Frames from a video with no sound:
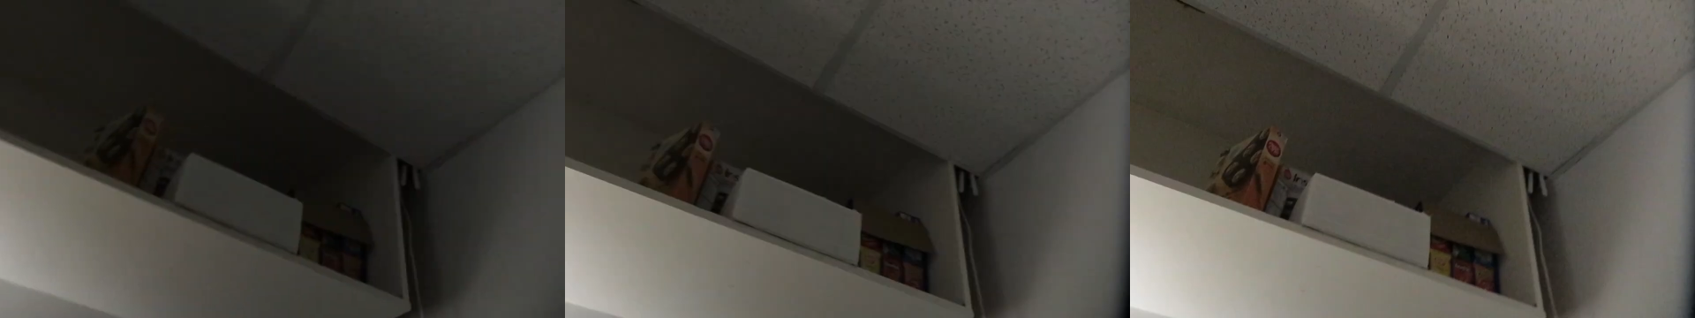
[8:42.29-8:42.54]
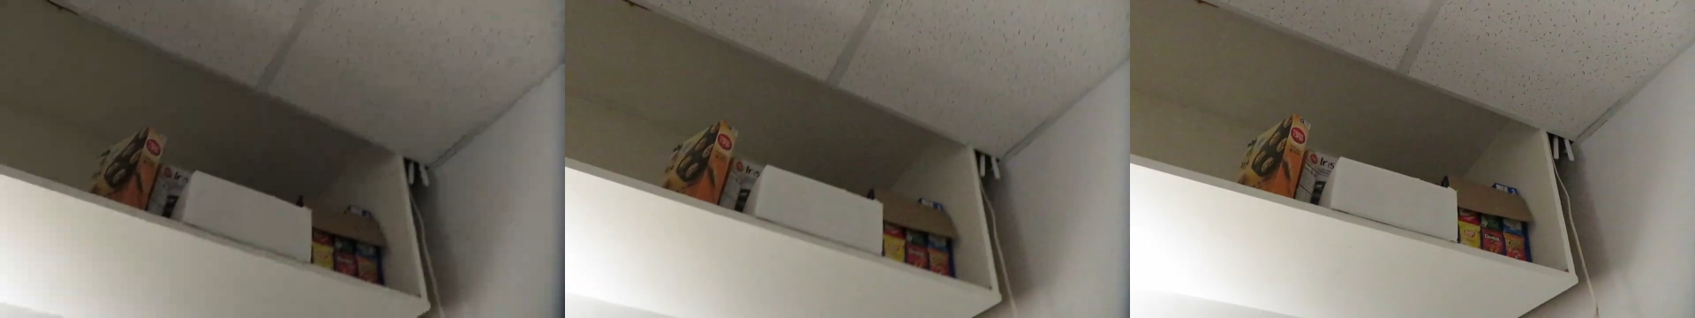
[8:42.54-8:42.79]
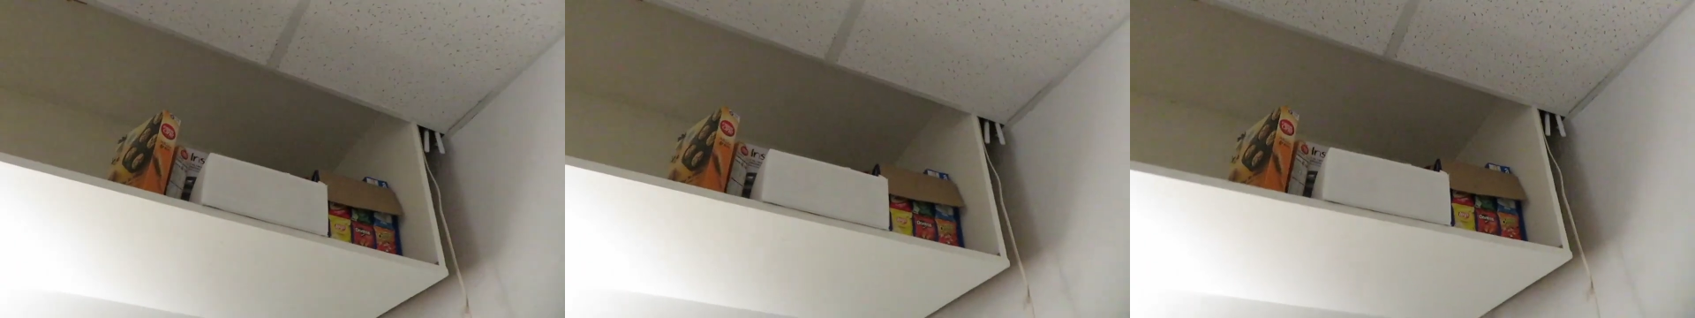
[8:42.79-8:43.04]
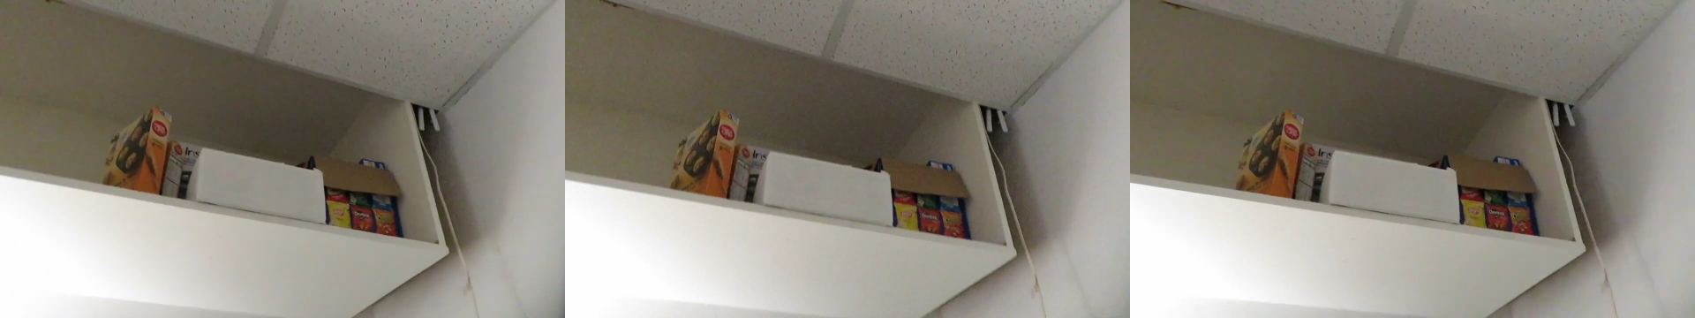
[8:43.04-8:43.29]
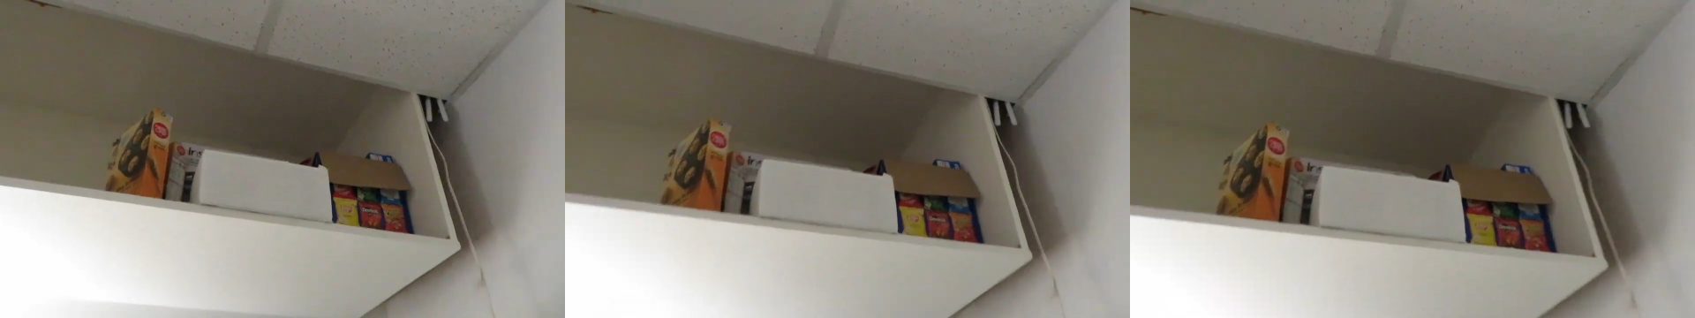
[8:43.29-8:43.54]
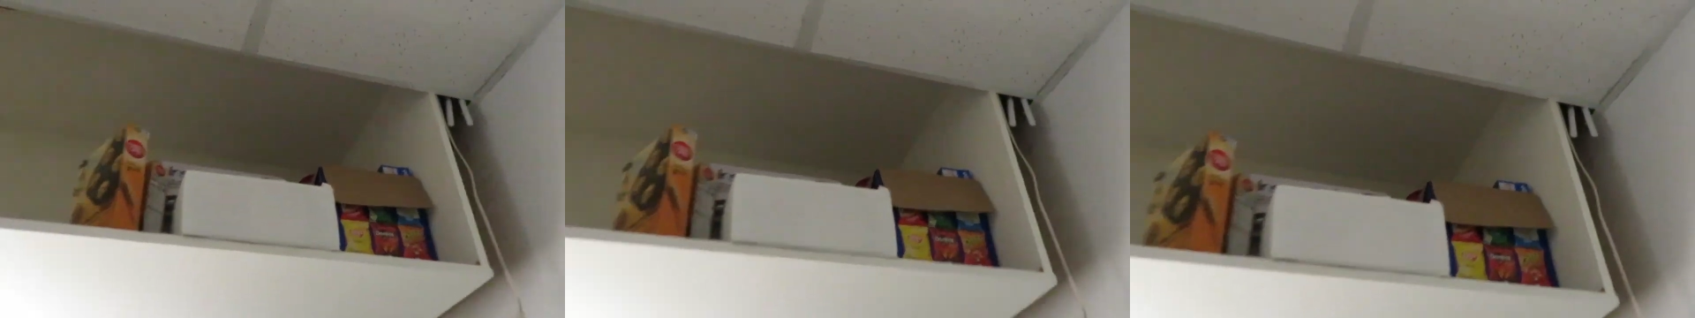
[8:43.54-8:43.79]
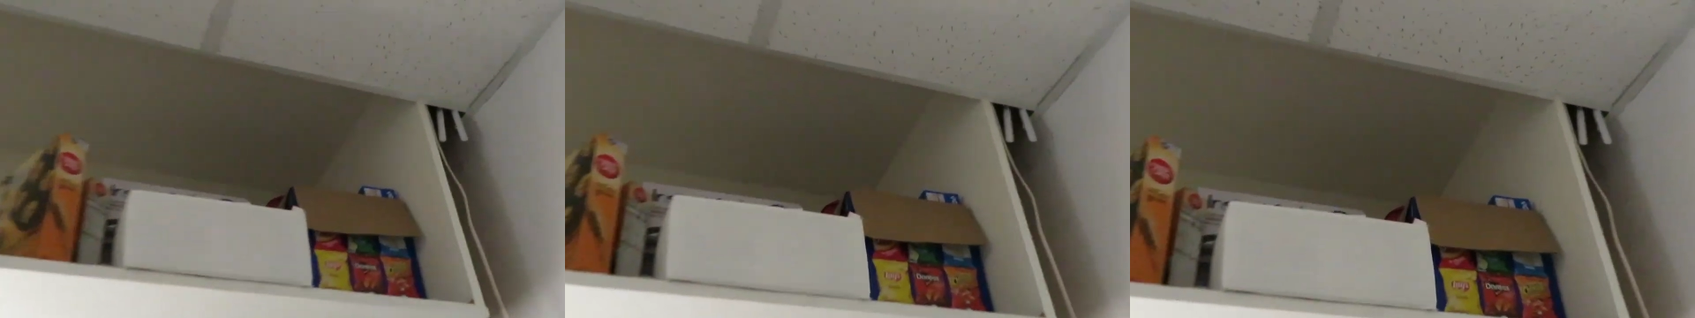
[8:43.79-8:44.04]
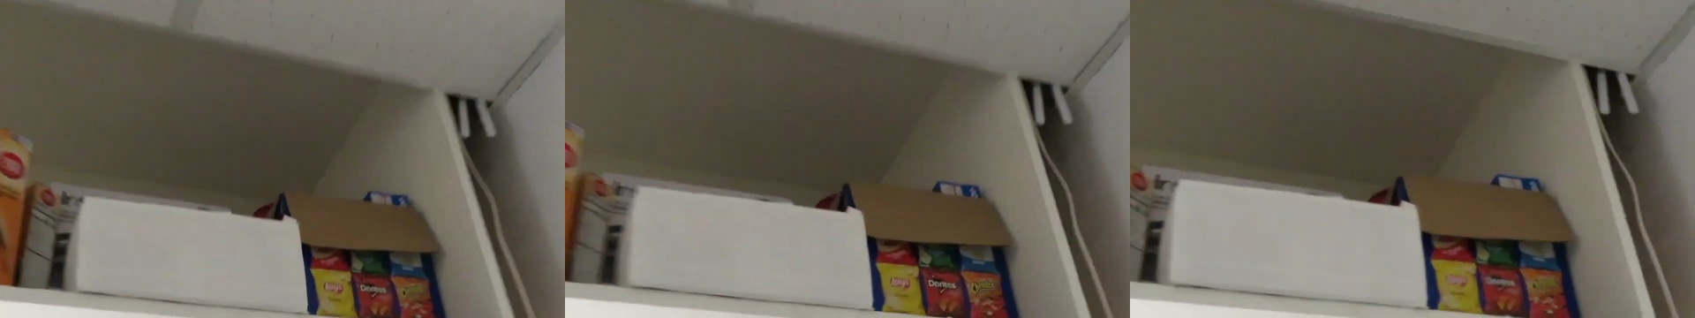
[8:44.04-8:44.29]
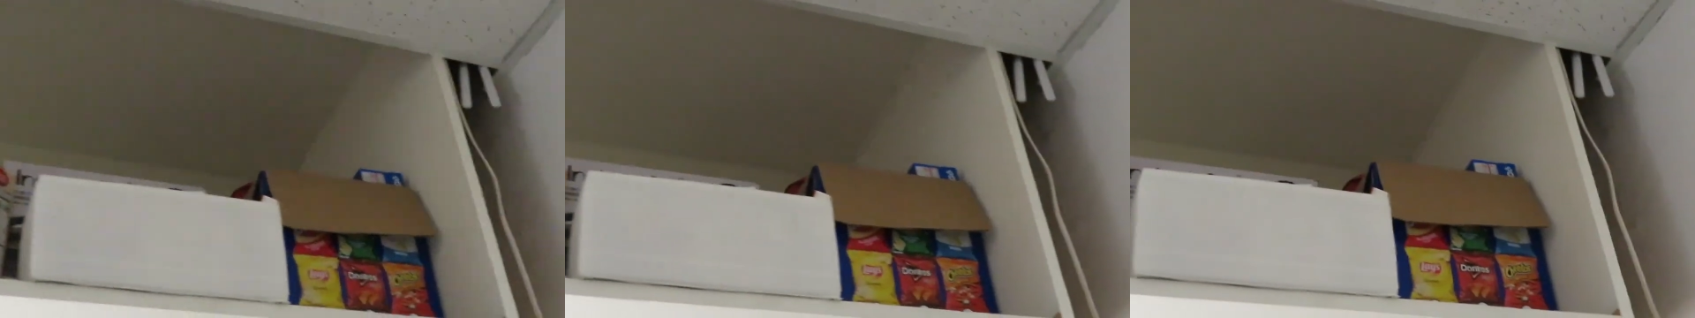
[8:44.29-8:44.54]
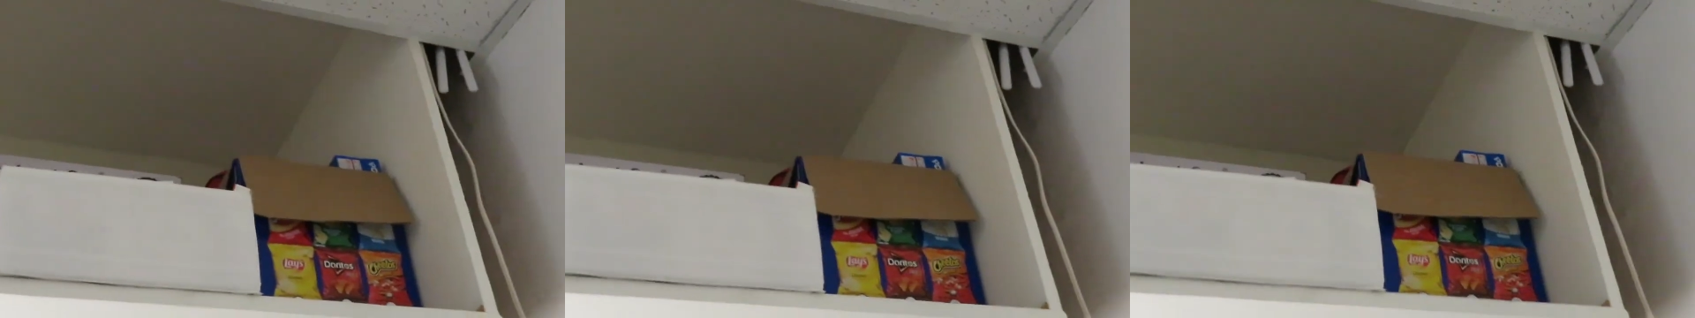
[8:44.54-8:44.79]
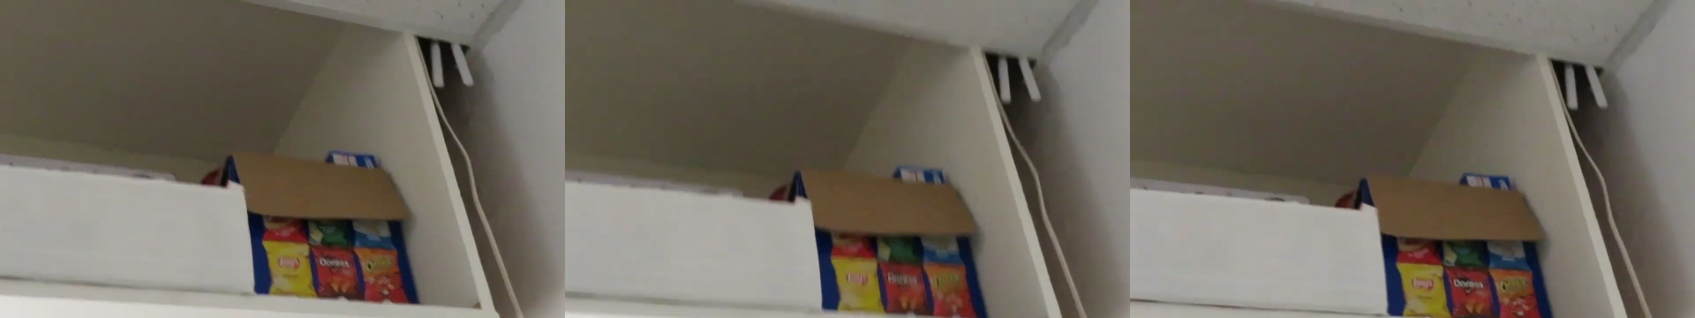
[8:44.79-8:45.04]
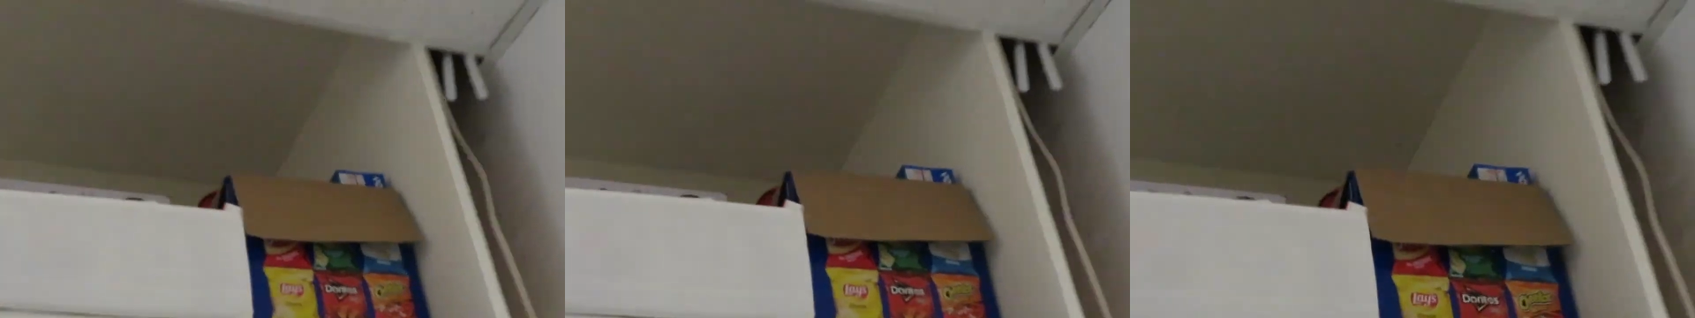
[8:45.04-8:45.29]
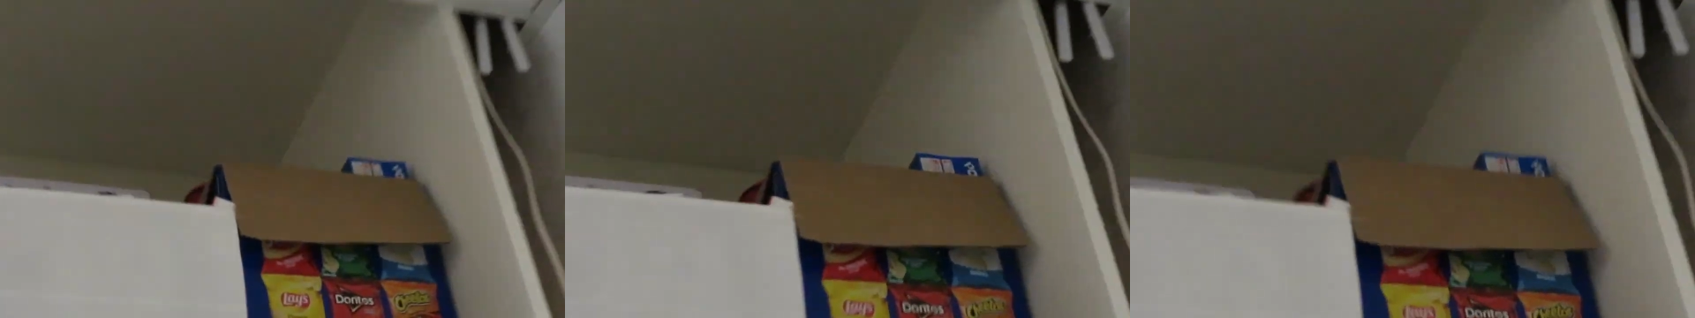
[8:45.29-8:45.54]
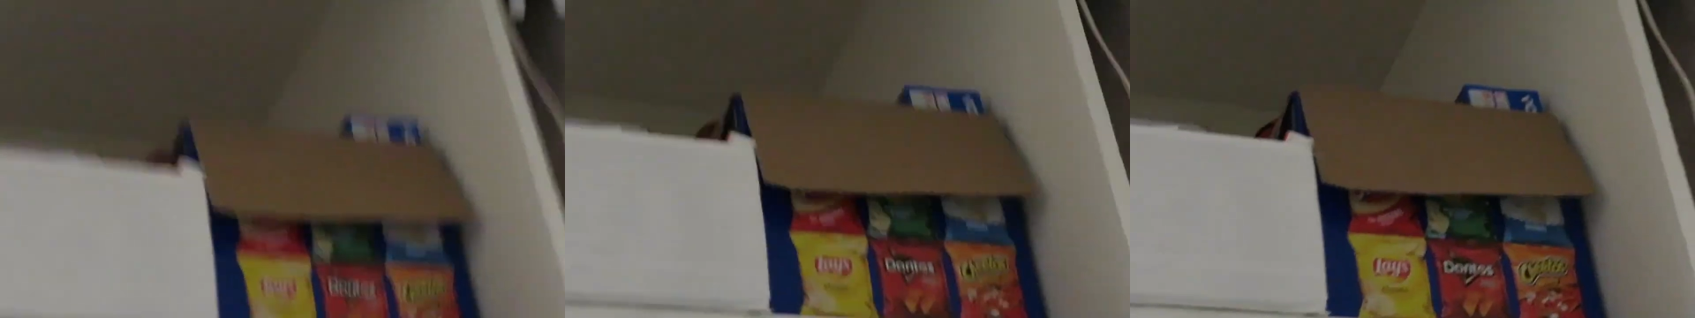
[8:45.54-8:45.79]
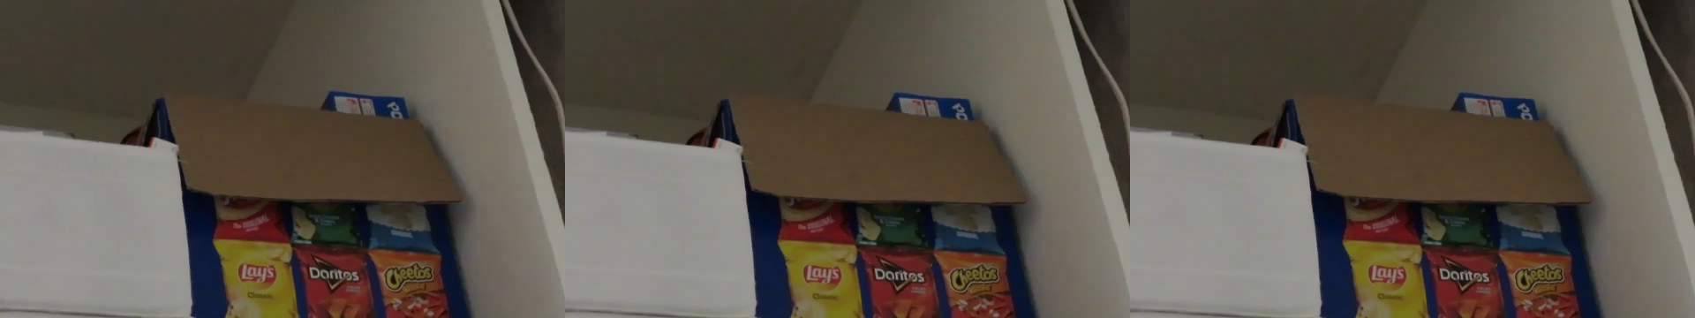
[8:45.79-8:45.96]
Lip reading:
(no speaker visible)